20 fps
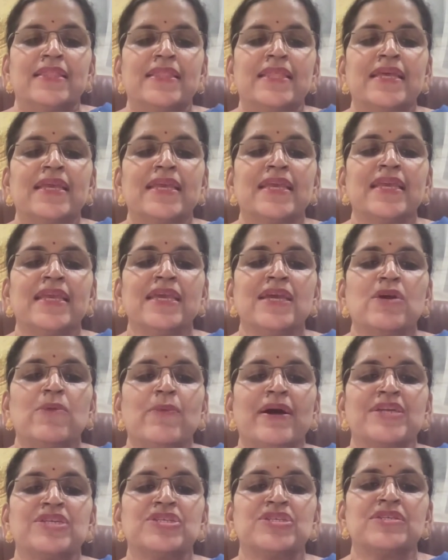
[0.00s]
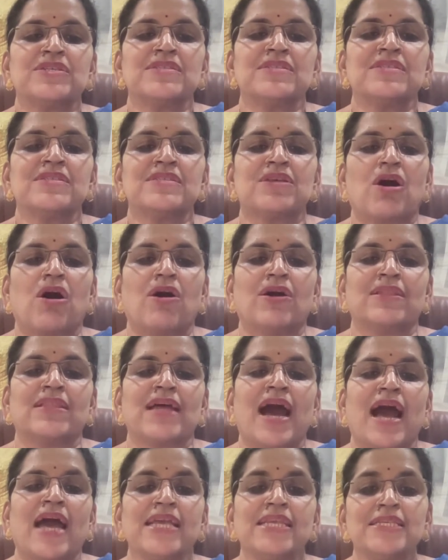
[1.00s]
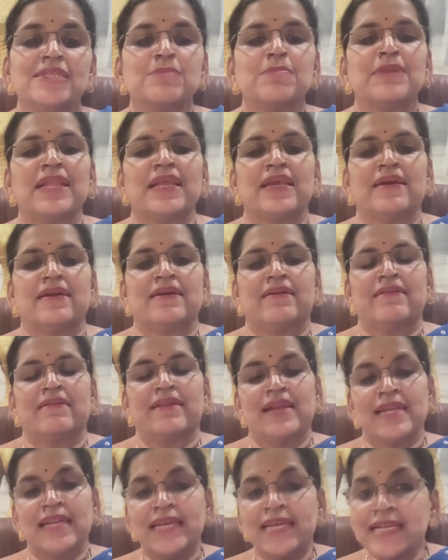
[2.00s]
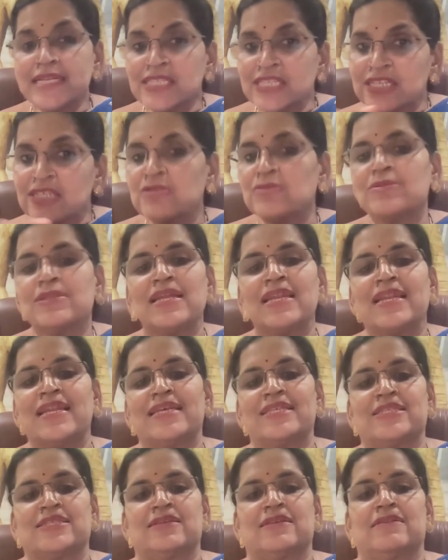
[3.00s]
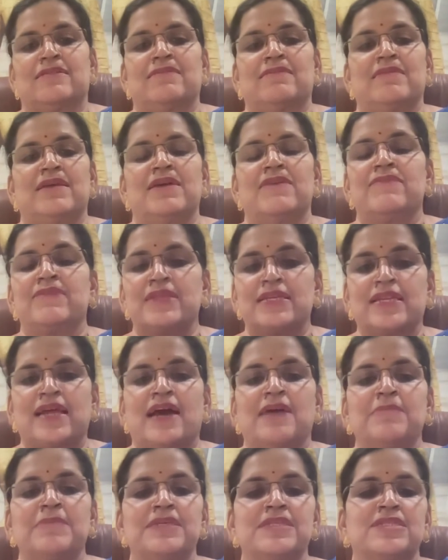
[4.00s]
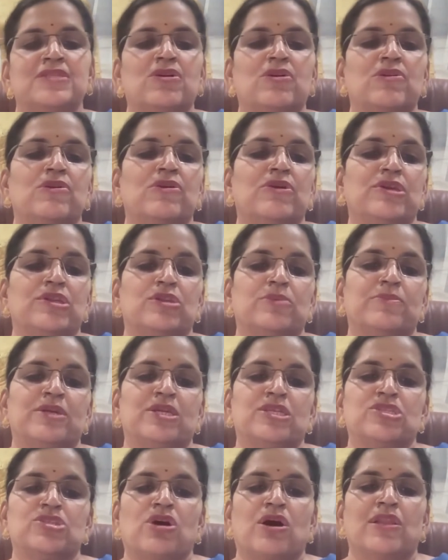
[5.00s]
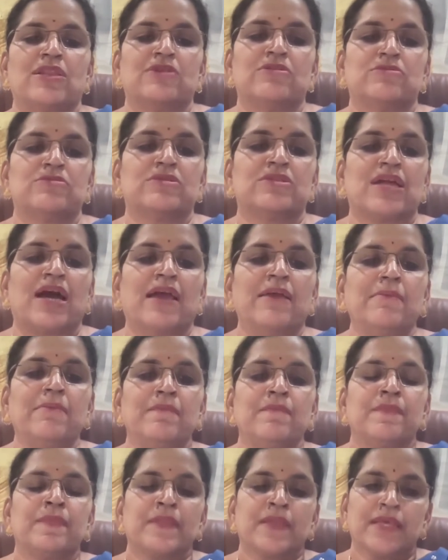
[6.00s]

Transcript: The key questions or the icebreaker related to the lesson, every time it's not going to be a jolly good time.